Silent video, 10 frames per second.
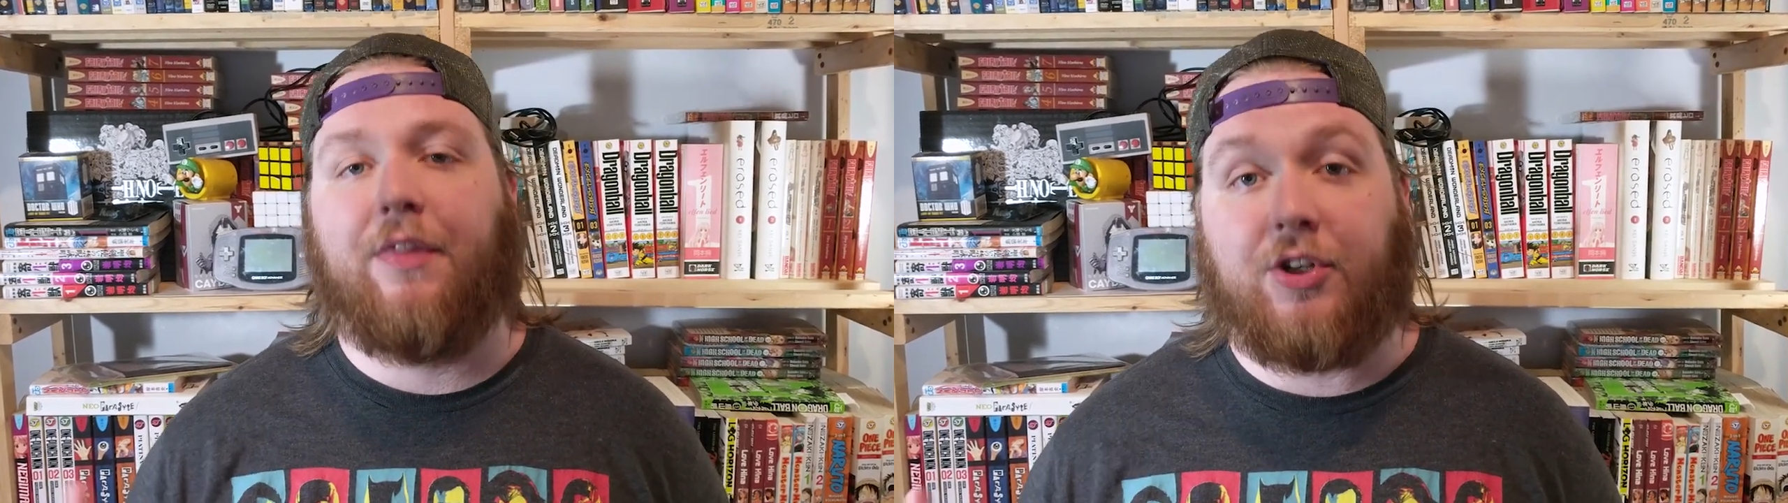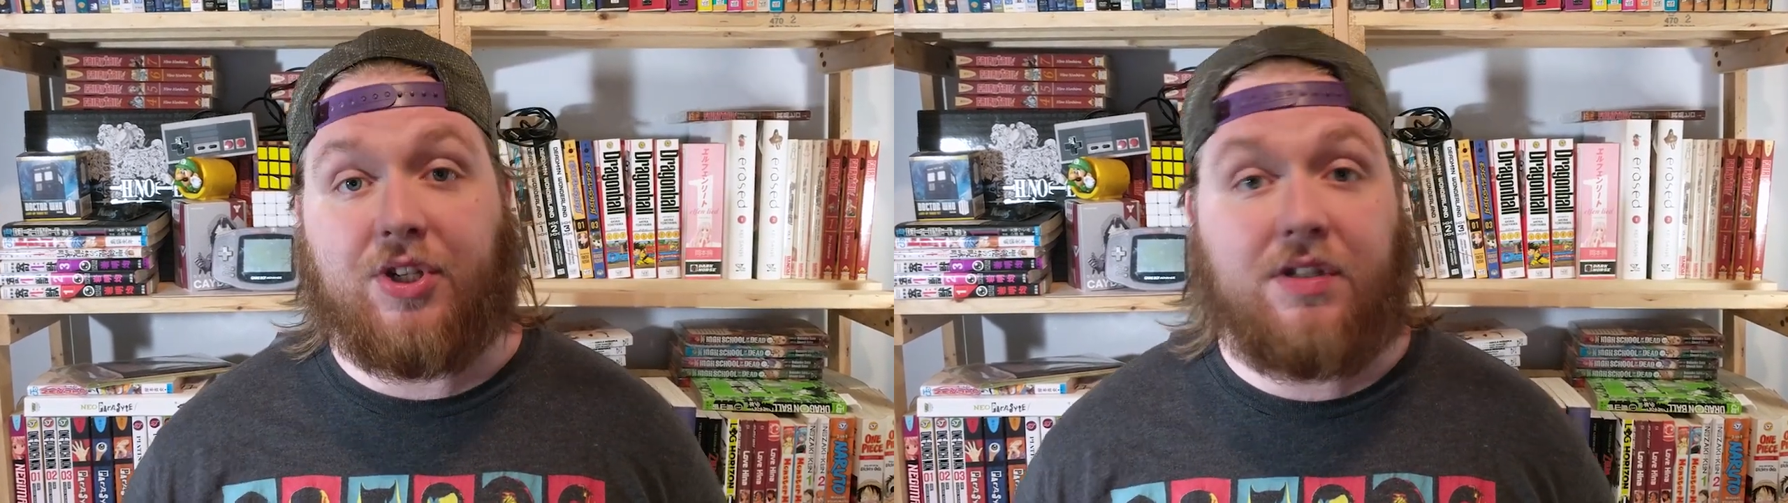
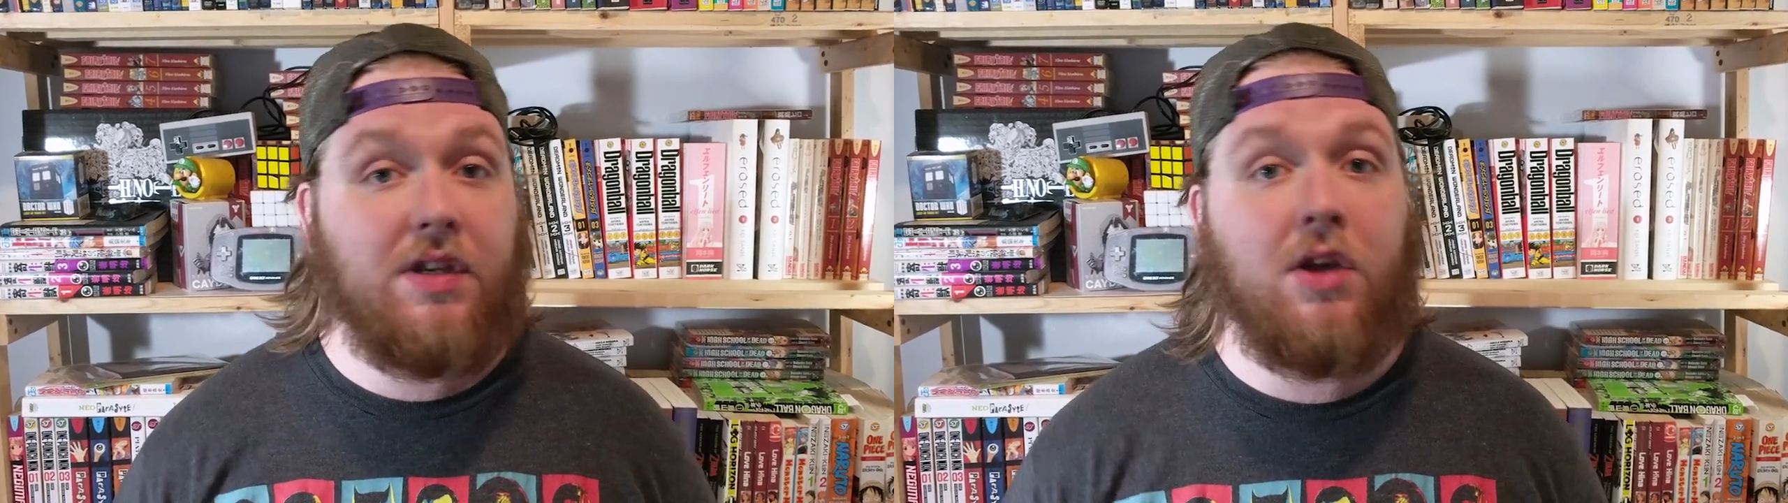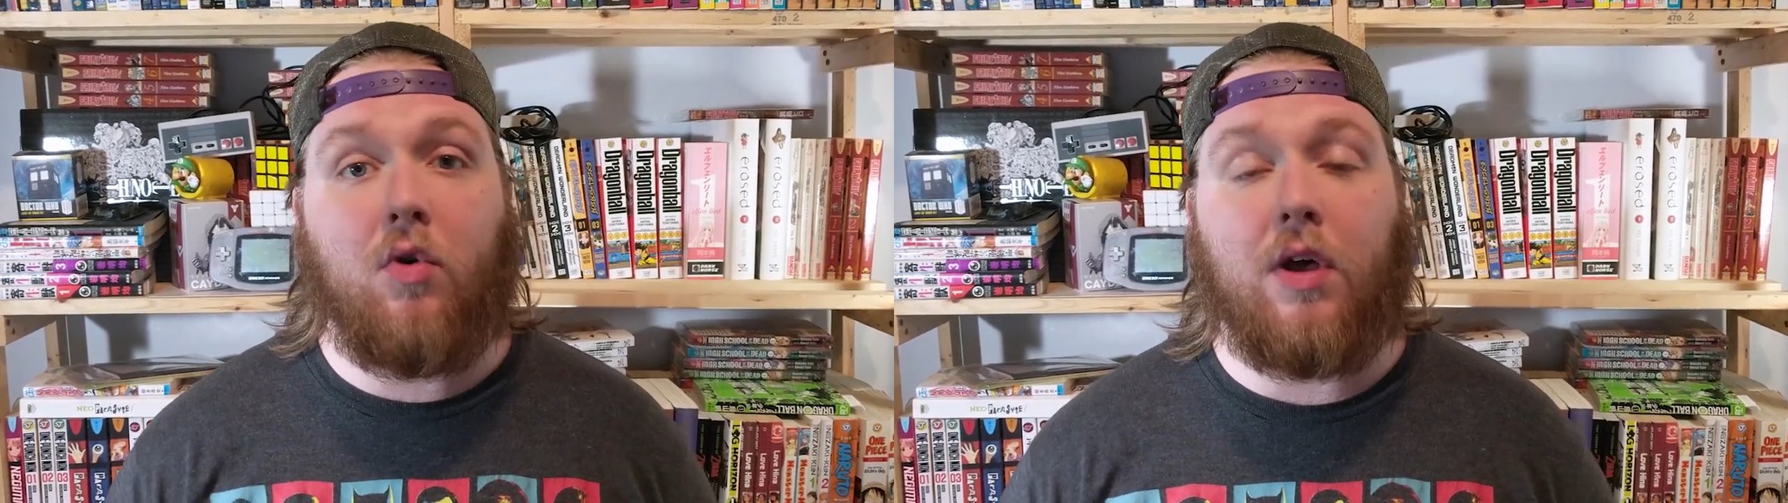there's a
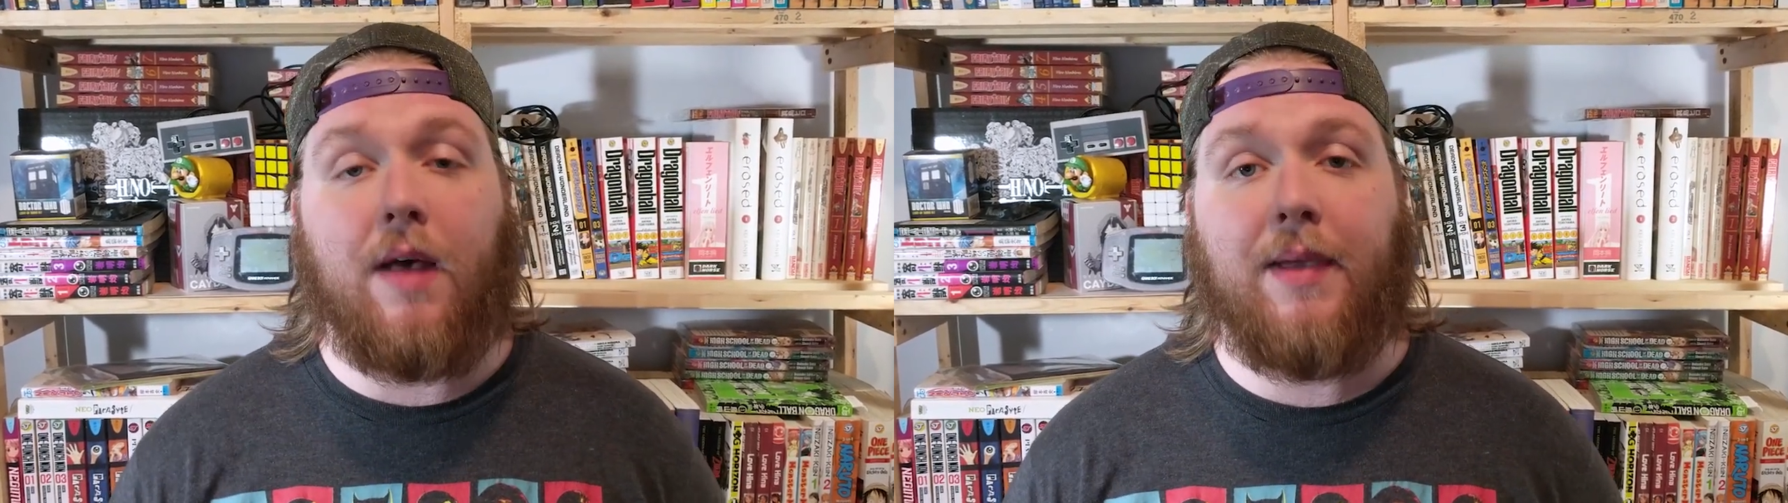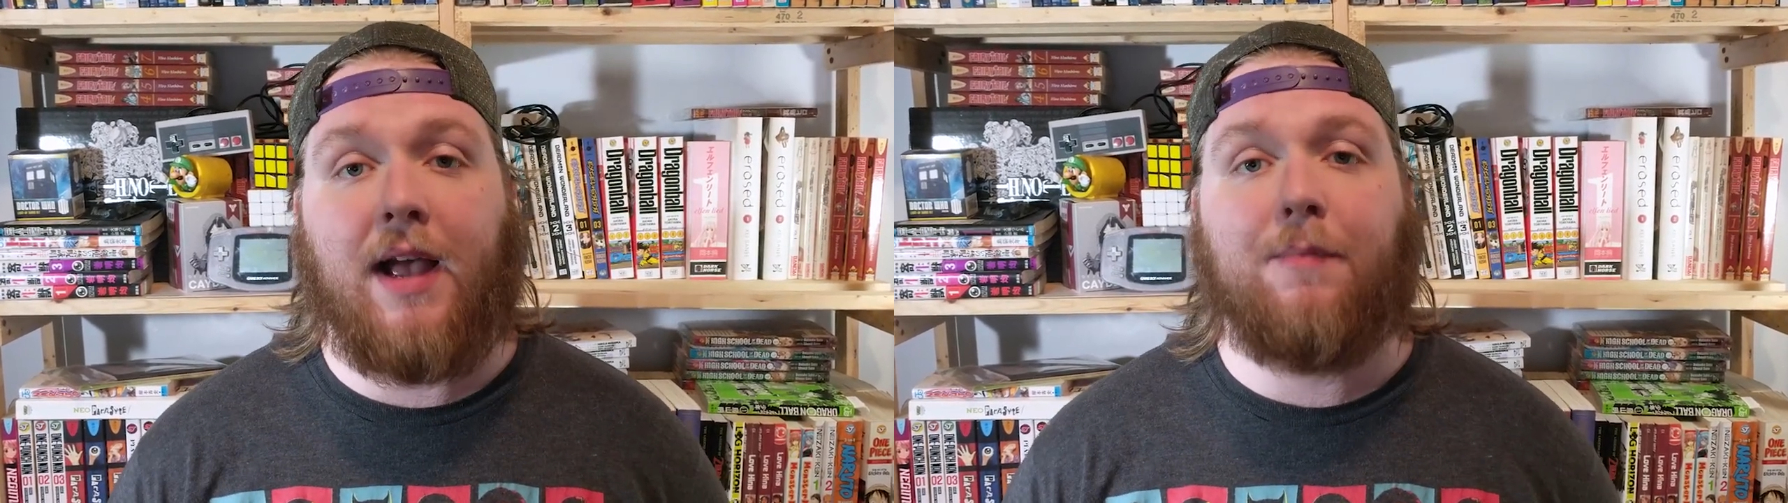sequel
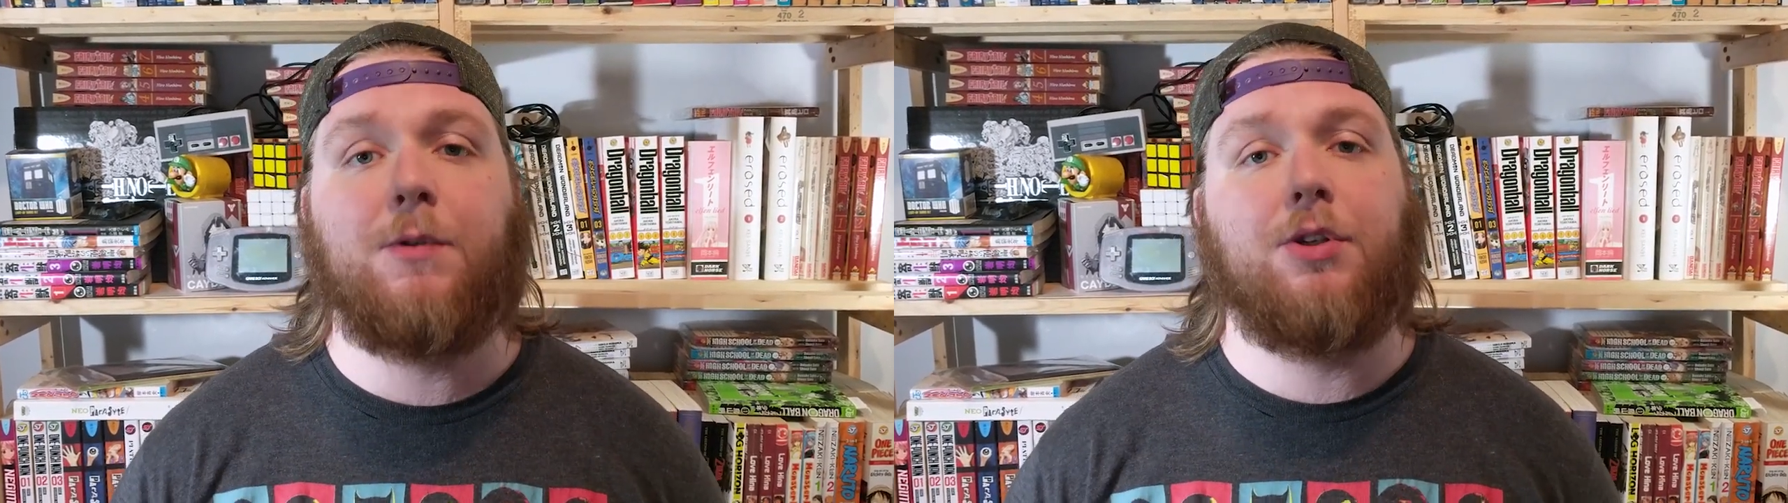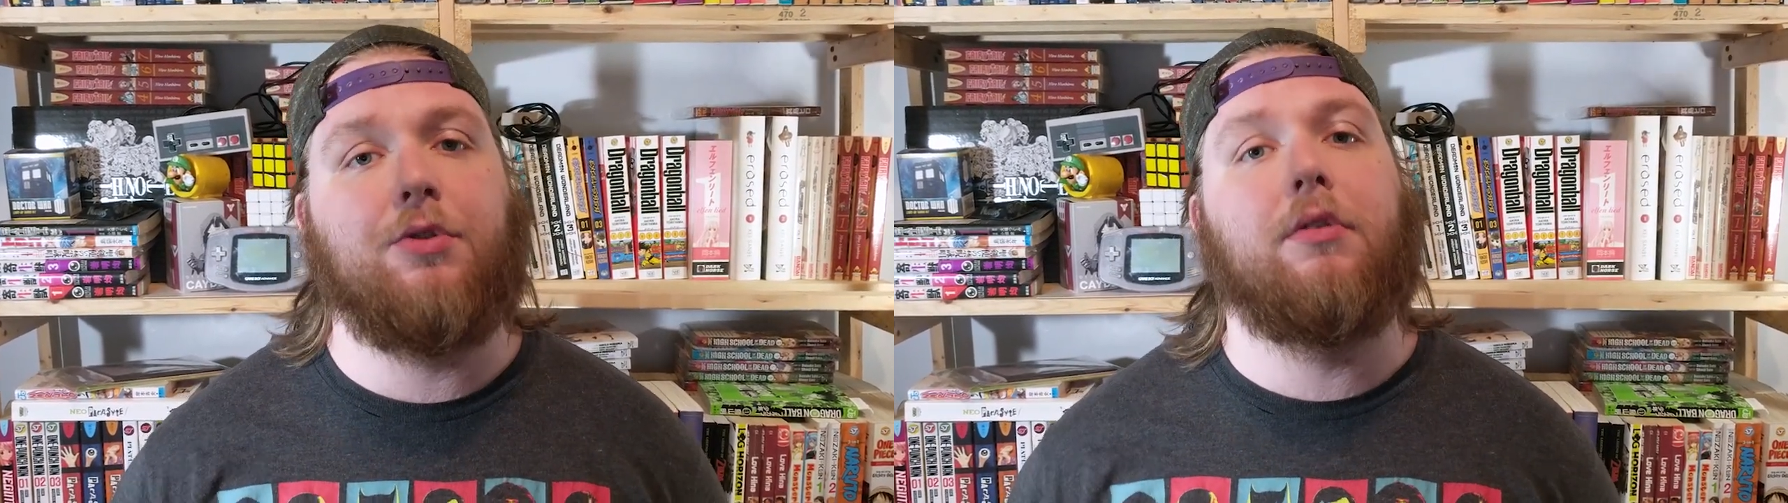coming up
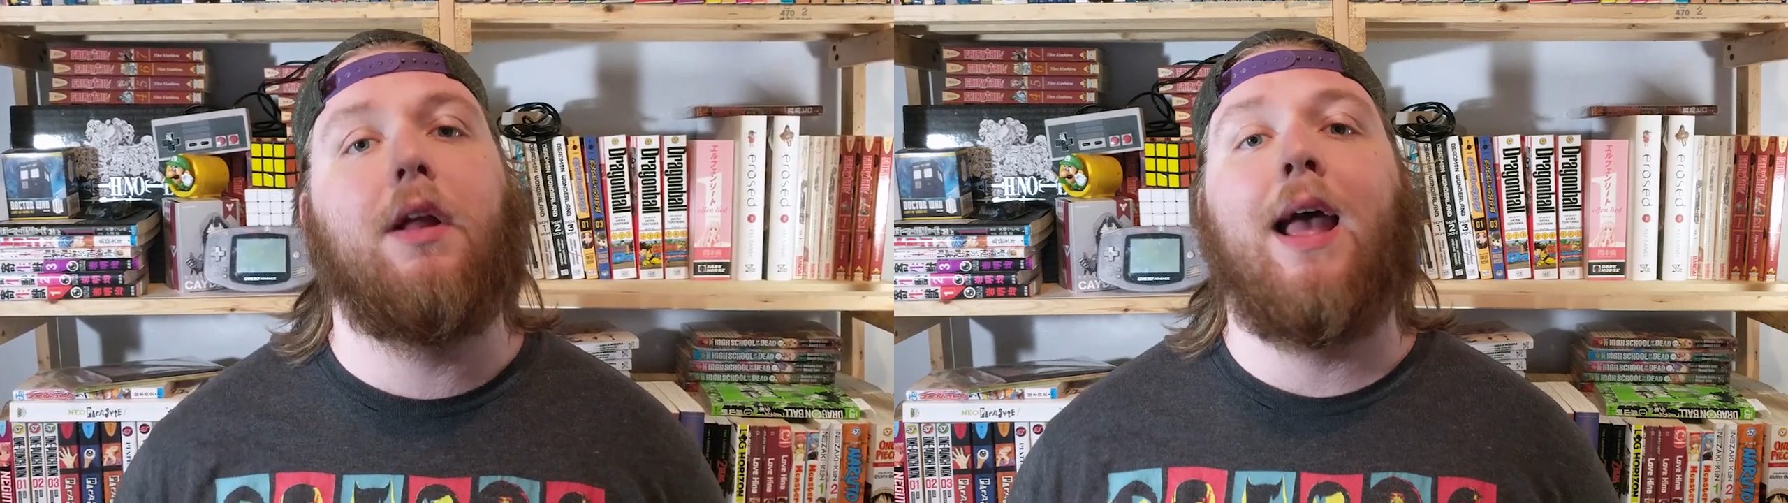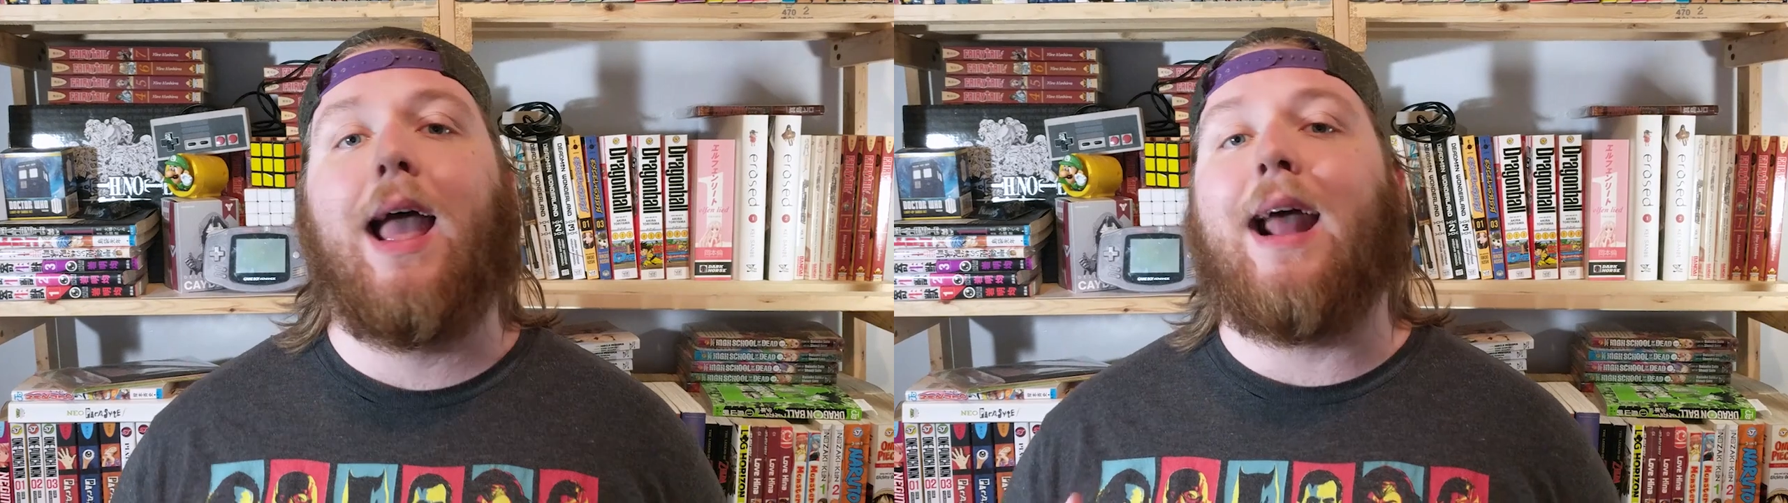soon,